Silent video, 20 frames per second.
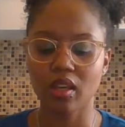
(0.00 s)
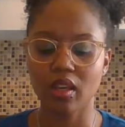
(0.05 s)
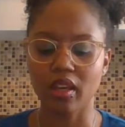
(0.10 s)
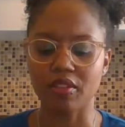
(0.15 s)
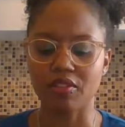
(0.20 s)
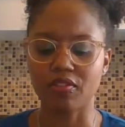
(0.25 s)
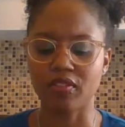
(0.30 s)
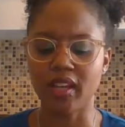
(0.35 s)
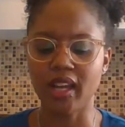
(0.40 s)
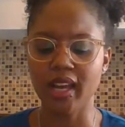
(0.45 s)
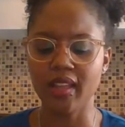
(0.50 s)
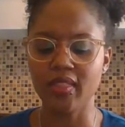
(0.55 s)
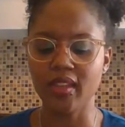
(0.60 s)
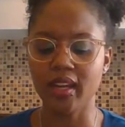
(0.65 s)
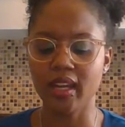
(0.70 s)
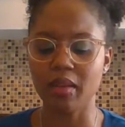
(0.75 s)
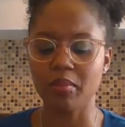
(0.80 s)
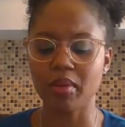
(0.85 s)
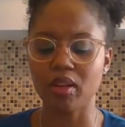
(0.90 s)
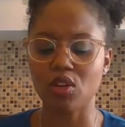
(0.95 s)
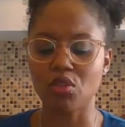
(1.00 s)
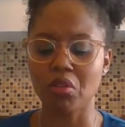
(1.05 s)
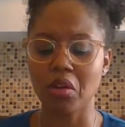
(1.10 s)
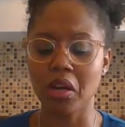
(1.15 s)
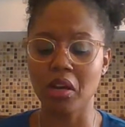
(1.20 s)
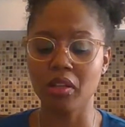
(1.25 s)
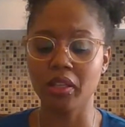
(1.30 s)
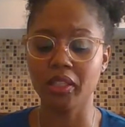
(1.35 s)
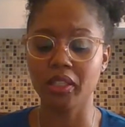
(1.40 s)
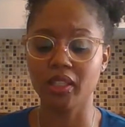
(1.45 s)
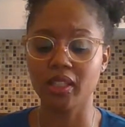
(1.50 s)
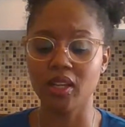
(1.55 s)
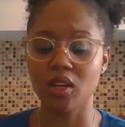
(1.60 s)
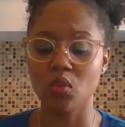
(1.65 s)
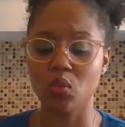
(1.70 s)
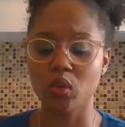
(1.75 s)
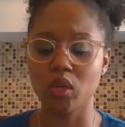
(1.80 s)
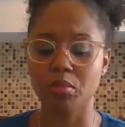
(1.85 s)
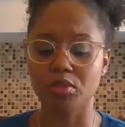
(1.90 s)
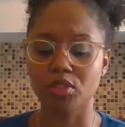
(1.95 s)
A fly that had been crawling
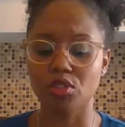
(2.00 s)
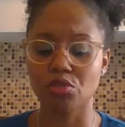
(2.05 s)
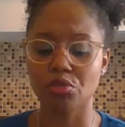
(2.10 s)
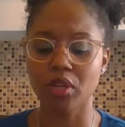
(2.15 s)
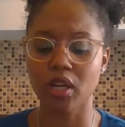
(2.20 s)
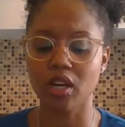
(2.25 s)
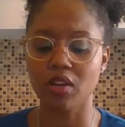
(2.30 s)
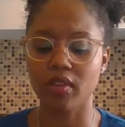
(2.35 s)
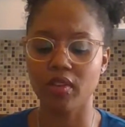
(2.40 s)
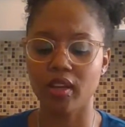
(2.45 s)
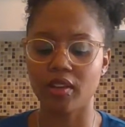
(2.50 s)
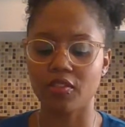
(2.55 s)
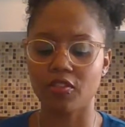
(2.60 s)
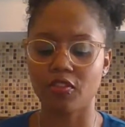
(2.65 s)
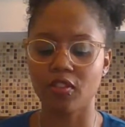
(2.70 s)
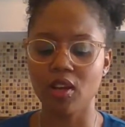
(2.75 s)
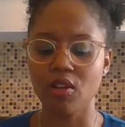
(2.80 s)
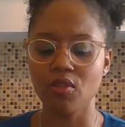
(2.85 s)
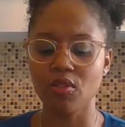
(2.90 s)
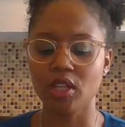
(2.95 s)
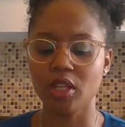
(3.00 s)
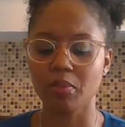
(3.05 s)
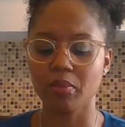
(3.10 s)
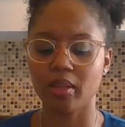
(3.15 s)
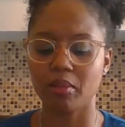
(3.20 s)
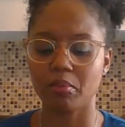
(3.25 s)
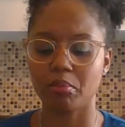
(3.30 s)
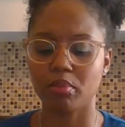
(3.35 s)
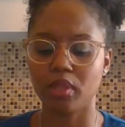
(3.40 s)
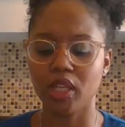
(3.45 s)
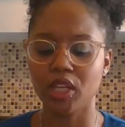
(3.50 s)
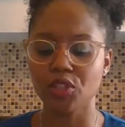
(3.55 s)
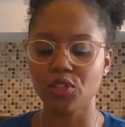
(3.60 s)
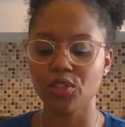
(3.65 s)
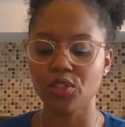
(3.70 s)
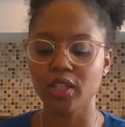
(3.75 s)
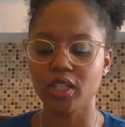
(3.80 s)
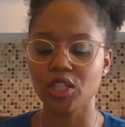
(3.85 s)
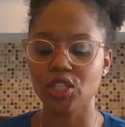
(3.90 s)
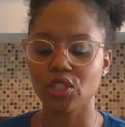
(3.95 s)
along Wilbur's trough had flown up and
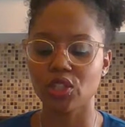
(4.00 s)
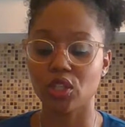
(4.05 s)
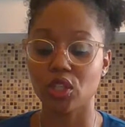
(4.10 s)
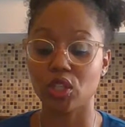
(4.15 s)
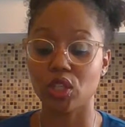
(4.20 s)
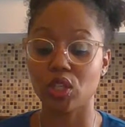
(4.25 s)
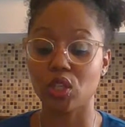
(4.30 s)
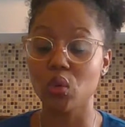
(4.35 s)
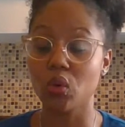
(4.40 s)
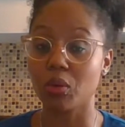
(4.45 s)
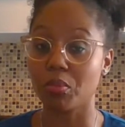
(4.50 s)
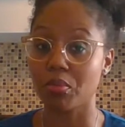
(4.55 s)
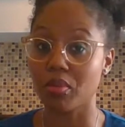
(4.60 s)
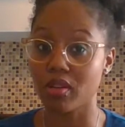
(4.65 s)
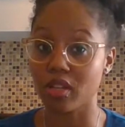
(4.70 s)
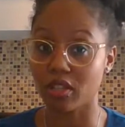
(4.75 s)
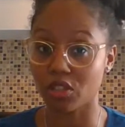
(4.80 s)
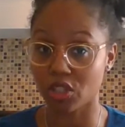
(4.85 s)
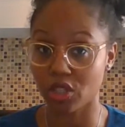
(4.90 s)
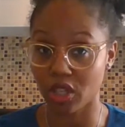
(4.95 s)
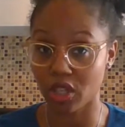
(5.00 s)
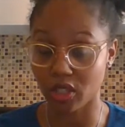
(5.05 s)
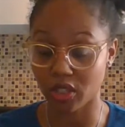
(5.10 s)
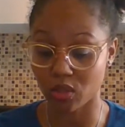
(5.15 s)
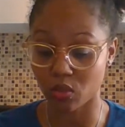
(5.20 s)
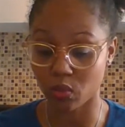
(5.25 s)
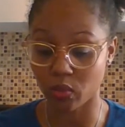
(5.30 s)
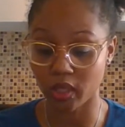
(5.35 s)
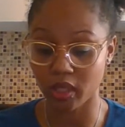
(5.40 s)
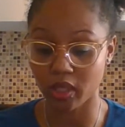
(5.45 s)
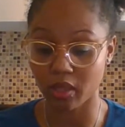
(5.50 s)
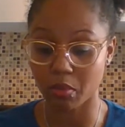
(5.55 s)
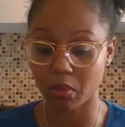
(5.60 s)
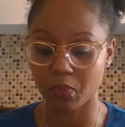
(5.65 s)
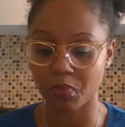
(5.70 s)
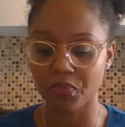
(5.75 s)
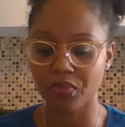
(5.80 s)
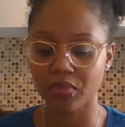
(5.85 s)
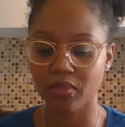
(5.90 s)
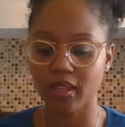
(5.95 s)
blundered into the lower part of Charlotte's web
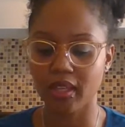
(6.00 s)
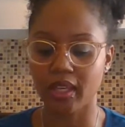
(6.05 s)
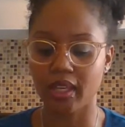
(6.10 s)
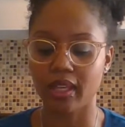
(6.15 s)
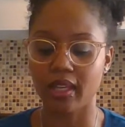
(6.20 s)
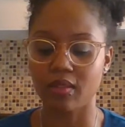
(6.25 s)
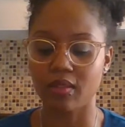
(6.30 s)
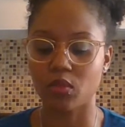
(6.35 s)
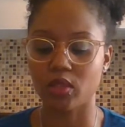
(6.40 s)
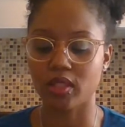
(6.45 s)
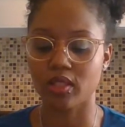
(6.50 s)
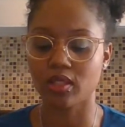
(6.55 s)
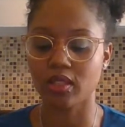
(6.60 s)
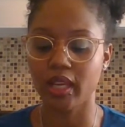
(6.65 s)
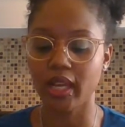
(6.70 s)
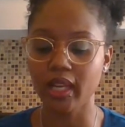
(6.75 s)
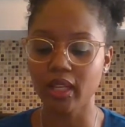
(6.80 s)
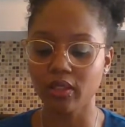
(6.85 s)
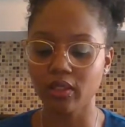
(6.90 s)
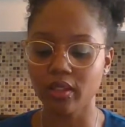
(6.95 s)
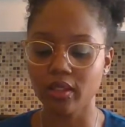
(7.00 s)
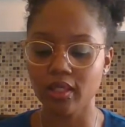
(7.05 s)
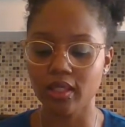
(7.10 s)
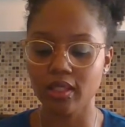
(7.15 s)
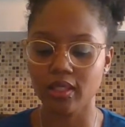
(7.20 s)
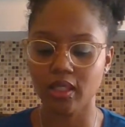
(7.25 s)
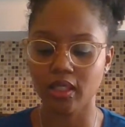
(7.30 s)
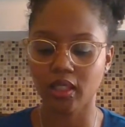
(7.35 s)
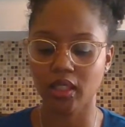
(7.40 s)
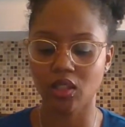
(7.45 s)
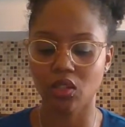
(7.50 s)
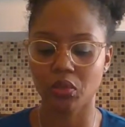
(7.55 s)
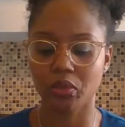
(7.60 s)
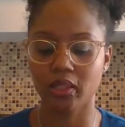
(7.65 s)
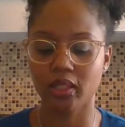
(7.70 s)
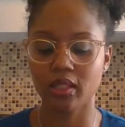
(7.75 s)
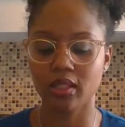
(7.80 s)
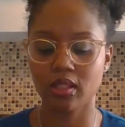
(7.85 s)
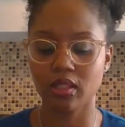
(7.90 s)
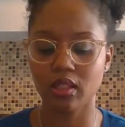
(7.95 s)
and was tangled in the sticky
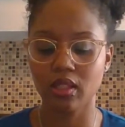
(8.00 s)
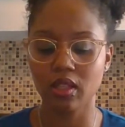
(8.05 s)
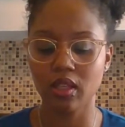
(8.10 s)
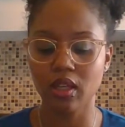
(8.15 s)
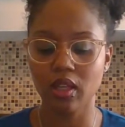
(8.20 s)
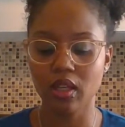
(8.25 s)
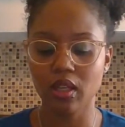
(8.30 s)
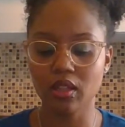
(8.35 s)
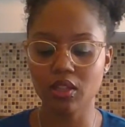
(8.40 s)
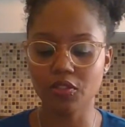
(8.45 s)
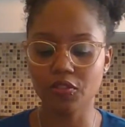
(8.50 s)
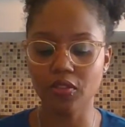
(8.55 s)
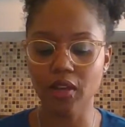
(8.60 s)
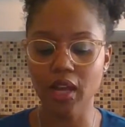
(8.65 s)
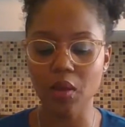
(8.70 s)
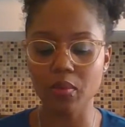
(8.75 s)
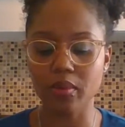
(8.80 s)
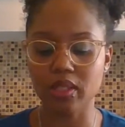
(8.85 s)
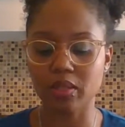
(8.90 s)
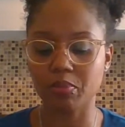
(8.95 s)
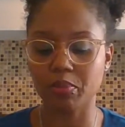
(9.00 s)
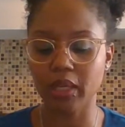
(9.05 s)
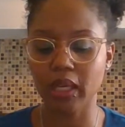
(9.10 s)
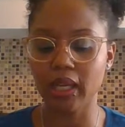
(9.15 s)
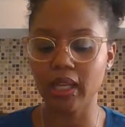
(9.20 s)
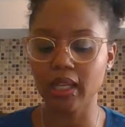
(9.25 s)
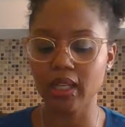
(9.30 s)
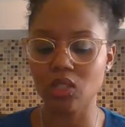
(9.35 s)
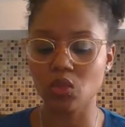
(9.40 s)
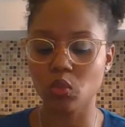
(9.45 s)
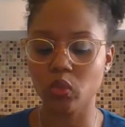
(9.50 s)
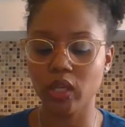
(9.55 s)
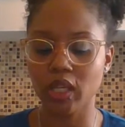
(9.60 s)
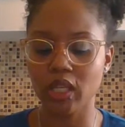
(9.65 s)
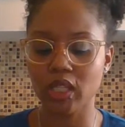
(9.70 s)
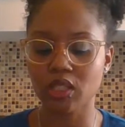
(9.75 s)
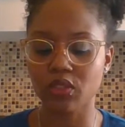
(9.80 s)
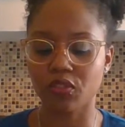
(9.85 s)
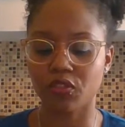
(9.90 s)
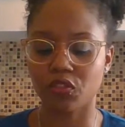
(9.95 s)
threads. The fly was beating its
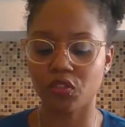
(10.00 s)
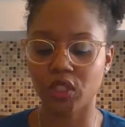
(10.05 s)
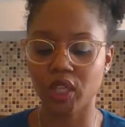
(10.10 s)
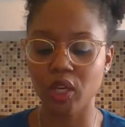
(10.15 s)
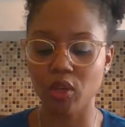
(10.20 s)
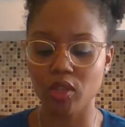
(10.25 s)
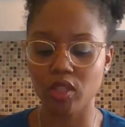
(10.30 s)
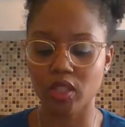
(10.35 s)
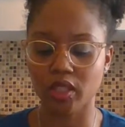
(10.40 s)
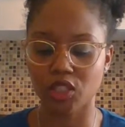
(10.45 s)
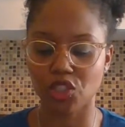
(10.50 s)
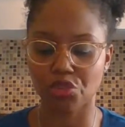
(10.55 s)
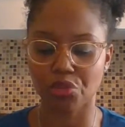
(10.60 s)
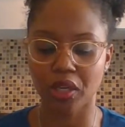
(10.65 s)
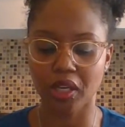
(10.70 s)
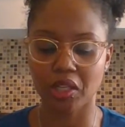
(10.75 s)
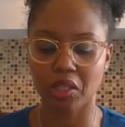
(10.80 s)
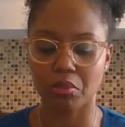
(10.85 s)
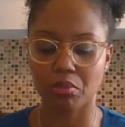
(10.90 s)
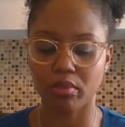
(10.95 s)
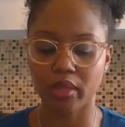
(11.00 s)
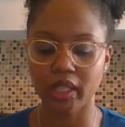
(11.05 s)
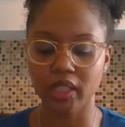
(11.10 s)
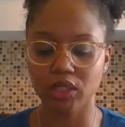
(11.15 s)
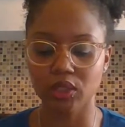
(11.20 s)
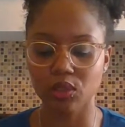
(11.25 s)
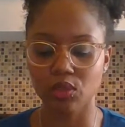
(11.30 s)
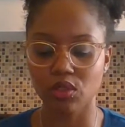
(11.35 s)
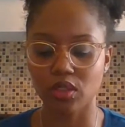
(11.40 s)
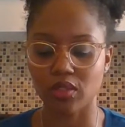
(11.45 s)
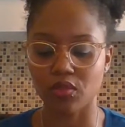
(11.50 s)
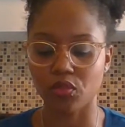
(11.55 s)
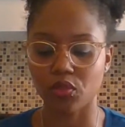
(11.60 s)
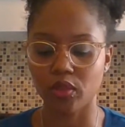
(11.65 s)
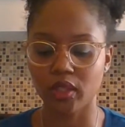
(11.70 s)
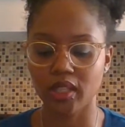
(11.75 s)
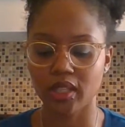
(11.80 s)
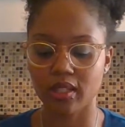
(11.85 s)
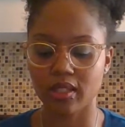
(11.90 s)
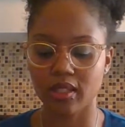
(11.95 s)
wings, furiously trying to break loose and
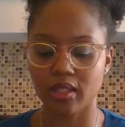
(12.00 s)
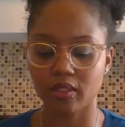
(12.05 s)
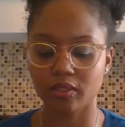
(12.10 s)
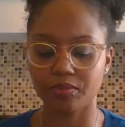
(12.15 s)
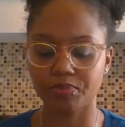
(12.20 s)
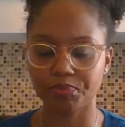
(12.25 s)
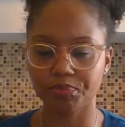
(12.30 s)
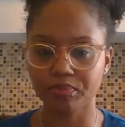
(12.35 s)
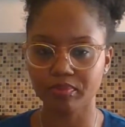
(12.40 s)
free itself.